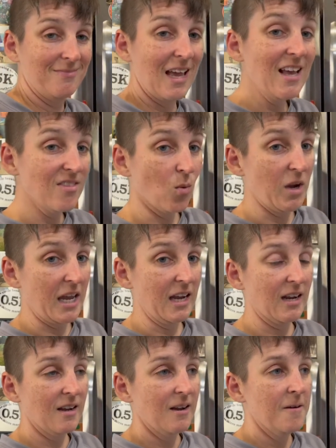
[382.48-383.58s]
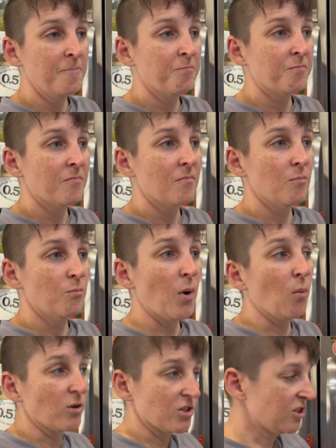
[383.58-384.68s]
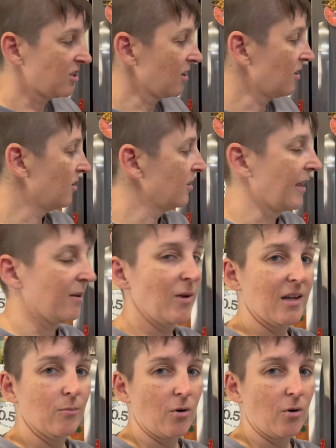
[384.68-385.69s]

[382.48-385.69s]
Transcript: in the week, but we're still like making